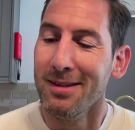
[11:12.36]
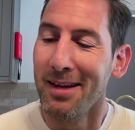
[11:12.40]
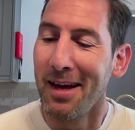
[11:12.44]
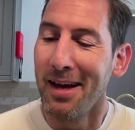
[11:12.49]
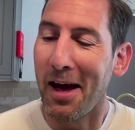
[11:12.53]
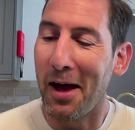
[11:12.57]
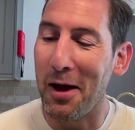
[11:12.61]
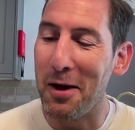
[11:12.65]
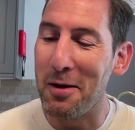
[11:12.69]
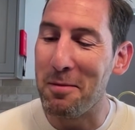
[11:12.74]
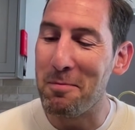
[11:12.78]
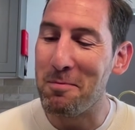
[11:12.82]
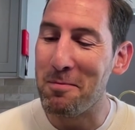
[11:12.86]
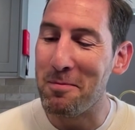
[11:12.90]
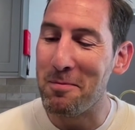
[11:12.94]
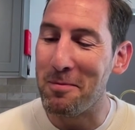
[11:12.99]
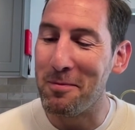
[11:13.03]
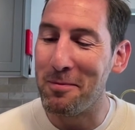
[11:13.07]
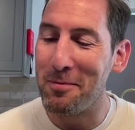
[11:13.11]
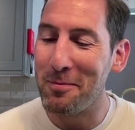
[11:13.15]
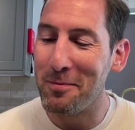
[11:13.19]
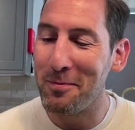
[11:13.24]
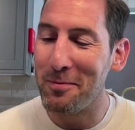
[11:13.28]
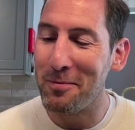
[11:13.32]

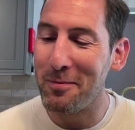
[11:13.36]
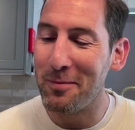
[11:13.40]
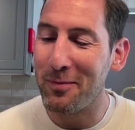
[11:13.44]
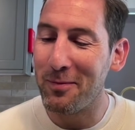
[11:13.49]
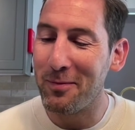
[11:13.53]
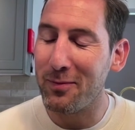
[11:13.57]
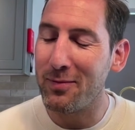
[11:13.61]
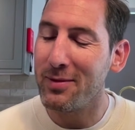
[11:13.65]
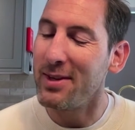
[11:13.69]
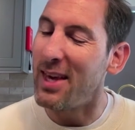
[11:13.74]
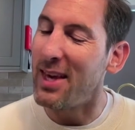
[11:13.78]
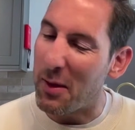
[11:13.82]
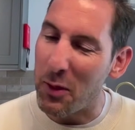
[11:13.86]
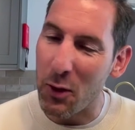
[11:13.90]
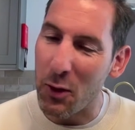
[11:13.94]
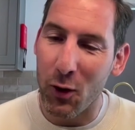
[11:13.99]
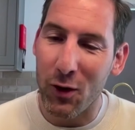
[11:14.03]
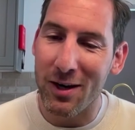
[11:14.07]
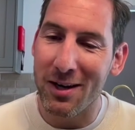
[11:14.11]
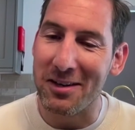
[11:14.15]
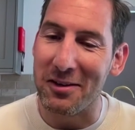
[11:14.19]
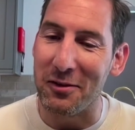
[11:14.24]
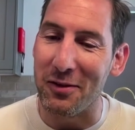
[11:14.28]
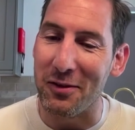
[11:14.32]
Yeah, not
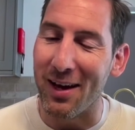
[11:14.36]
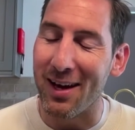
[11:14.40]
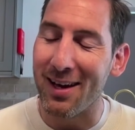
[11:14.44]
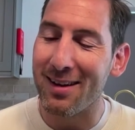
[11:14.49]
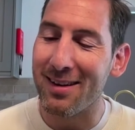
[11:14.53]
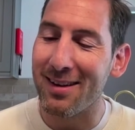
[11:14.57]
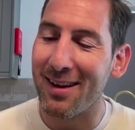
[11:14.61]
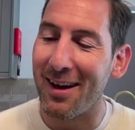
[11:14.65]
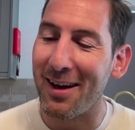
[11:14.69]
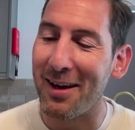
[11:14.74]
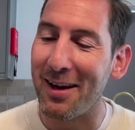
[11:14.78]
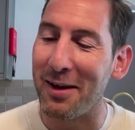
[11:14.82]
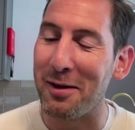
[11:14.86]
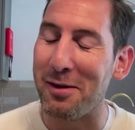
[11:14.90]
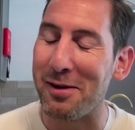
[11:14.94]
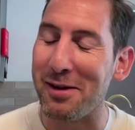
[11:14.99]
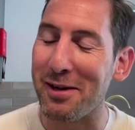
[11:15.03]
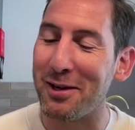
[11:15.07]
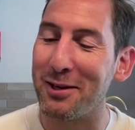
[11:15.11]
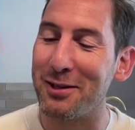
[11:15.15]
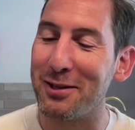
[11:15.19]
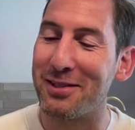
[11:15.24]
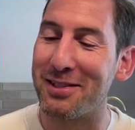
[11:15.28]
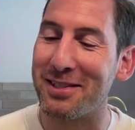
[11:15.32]
going to do that.
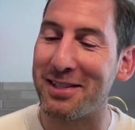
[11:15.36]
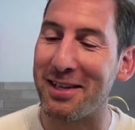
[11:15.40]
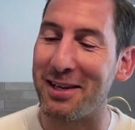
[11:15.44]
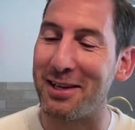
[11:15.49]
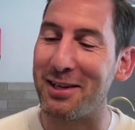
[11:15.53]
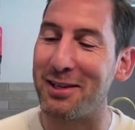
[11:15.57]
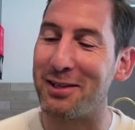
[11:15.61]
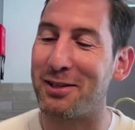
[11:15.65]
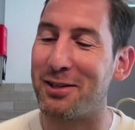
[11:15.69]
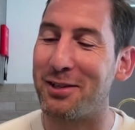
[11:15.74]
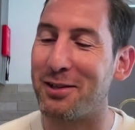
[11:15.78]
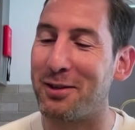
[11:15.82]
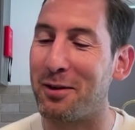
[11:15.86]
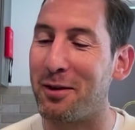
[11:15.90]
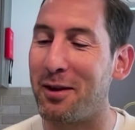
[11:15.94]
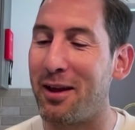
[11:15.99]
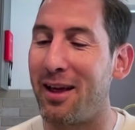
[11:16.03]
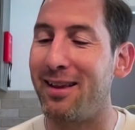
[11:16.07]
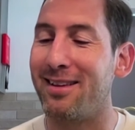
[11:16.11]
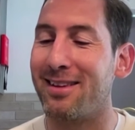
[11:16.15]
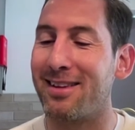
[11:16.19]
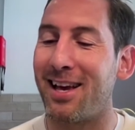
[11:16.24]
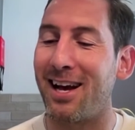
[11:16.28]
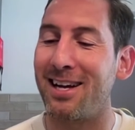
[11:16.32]

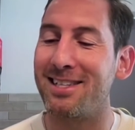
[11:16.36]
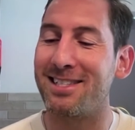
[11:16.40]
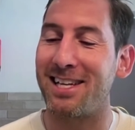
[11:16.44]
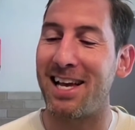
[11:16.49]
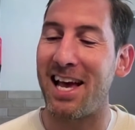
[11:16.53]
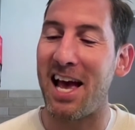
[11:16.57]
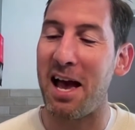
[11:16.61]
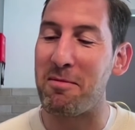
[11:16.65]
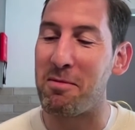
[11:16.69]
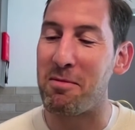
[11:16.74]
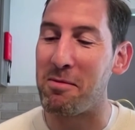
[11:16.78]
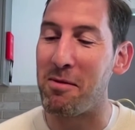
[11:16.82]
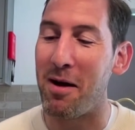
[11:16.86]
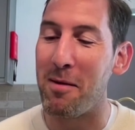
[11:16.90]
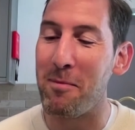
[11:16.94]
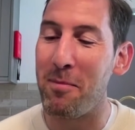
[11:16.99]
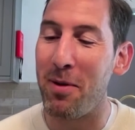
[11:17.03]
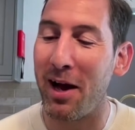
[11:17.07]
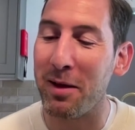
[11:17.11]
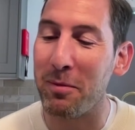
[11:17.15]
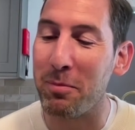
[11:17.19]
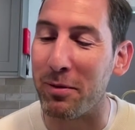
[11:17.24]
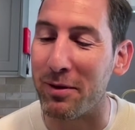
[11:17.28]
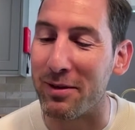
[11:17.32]
In case they hand me my
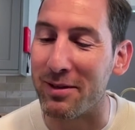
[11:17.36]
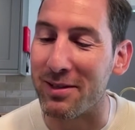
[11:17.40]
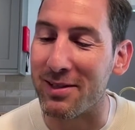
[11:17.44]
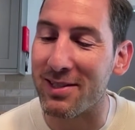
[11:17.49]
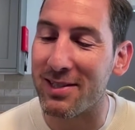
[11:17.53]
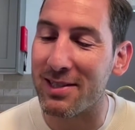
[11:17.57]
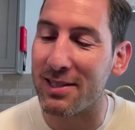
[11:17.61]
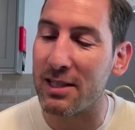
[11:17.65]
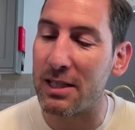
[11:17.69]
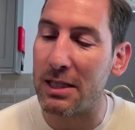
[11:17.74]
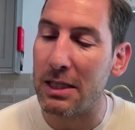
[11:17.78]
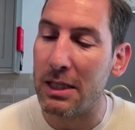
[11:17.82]
papers.